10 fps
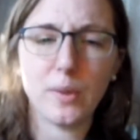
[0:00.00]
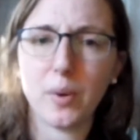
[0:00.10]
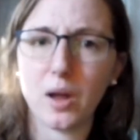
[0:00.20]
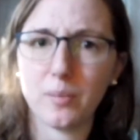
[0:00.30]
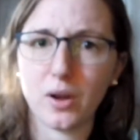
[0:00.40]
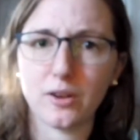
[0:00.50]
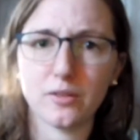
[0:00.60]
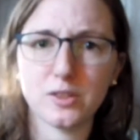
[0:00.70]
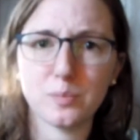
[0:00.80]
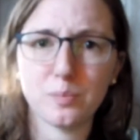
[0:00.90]
the
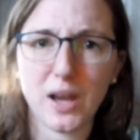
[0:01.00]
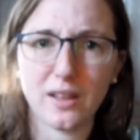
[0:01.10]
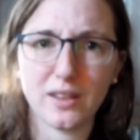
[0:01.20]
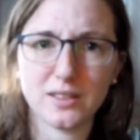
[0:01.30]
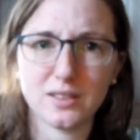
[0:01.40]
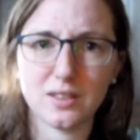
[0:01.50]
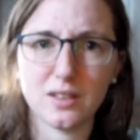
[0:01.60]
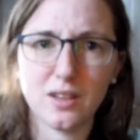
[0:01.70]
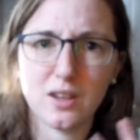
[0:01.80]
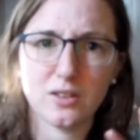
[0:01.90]
bonbons palette,
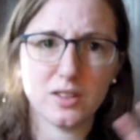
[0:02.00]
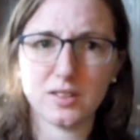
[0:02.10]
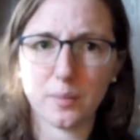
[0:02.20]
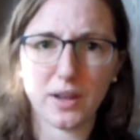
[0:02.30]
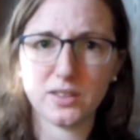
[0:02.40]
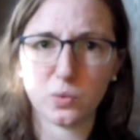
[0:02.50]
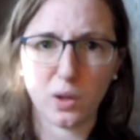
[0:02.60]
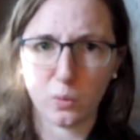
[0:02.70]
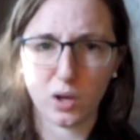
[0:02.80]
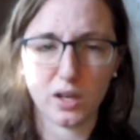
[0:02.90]
the
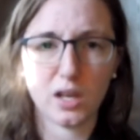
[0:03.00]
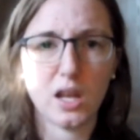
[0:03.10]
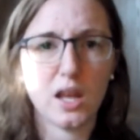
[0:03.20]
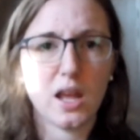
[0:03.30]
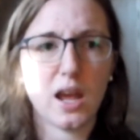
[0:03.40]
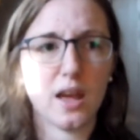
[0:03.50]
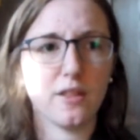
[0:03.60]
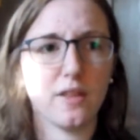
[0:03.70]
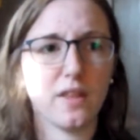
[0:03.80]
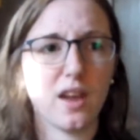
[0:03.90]
semi-sweet one,
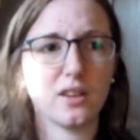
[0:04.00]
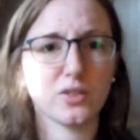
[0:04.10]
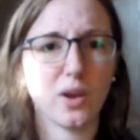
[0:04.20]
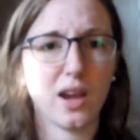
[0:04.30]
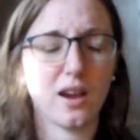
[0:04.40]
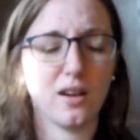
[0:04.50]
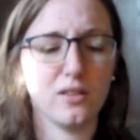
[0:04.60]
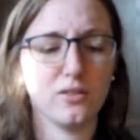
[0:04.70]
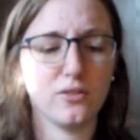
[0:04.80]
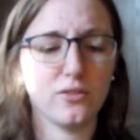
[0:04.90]
and then they also
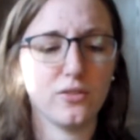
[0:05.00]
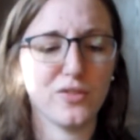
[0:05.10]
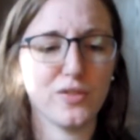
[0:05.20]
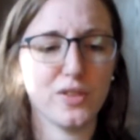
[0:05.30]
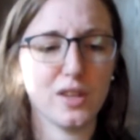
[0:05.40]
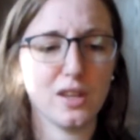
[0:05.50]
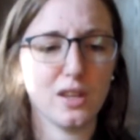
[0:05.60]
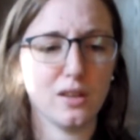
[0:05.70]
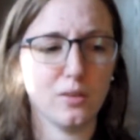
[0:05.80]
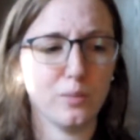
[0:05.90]
have
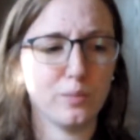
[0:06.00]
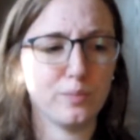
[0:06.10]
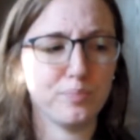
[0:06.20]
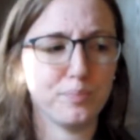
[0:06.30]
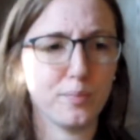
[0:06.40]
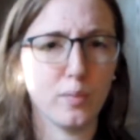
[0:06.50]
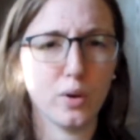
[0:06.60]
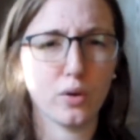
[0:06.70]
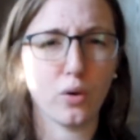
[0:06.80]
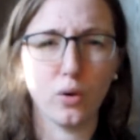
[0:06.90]
the
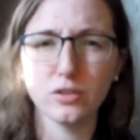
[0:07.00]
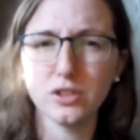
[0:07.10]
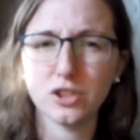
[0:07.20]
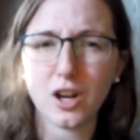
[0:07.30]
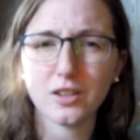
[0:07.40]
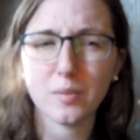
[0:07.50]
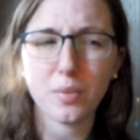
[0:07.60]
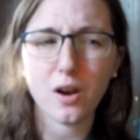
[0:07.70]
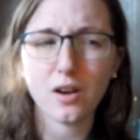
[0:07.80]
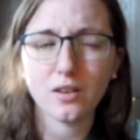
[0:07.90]
gold chocolate
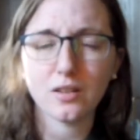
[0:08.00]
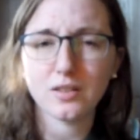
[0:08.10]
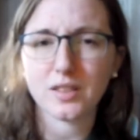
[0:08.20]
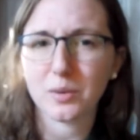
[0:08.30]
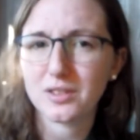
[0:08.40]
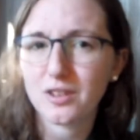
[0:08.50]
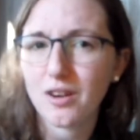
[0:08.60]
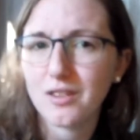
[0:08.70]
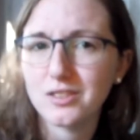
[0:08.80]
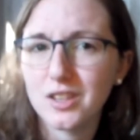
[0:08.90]
bar. Is that what it's
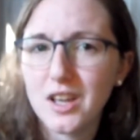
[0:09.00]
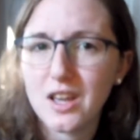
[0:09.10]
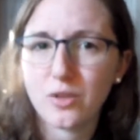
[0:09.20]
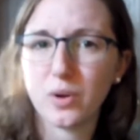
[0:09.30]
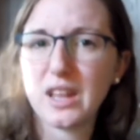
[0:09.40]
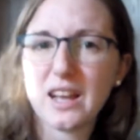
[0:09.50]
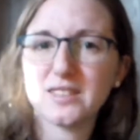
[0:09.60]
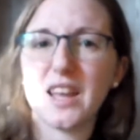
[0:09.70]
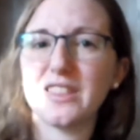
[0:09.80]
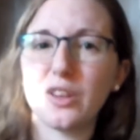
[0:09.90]
called? The one that
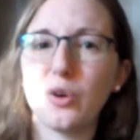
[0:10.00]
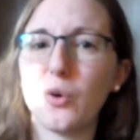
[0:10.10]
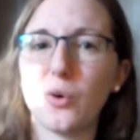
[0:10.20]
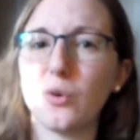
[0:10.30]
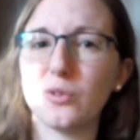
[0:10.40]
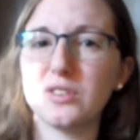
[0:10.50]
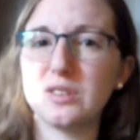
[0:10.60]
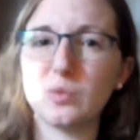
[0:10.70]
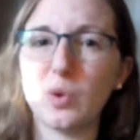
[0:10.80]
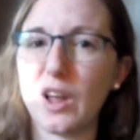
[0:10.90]
has like the
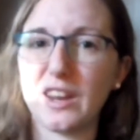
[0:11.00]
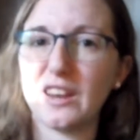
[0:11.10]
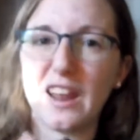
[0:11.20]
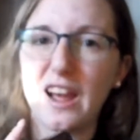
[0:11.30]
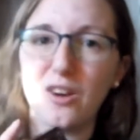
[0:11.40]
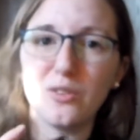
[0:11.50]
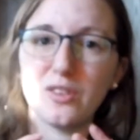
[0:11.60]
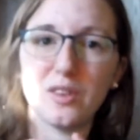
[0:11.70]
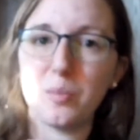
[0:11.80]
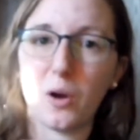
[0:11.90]
gold running
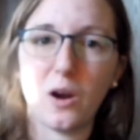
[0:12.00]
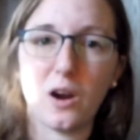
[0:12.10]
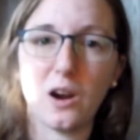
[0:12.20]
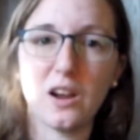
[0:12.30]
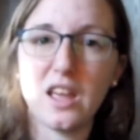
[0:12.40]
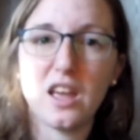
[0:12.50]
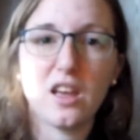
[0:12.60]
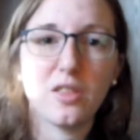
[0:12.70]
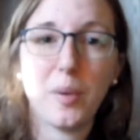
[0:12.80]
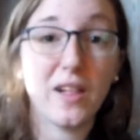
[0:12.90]
down the bar.
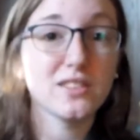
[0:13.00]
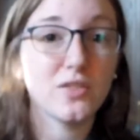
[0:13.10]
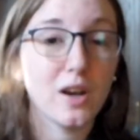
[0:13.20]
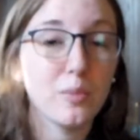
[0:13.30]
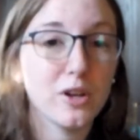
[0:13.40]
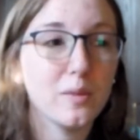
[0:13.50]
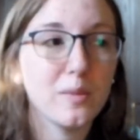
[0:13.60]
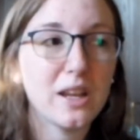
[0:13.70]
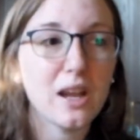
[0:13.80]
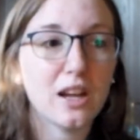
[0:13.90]
The palette's very pretty to
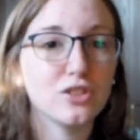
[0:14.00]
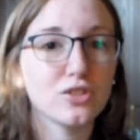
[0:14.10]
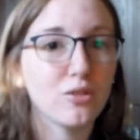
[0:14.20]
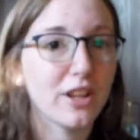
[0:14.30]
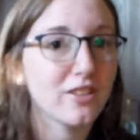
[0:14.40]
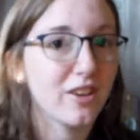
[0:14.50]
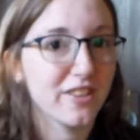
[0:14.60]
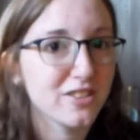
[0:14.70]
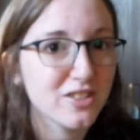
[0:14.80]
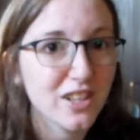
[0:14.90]
me. I just don't like the
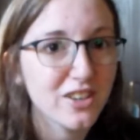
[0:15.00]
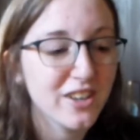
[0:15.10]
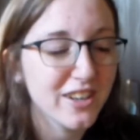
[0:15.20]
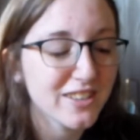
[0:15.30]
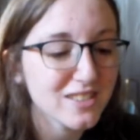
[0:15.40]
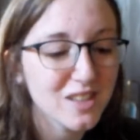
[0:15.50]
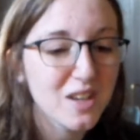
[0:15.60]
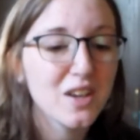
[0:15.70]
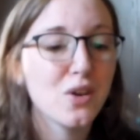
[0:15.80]
colors that are in it.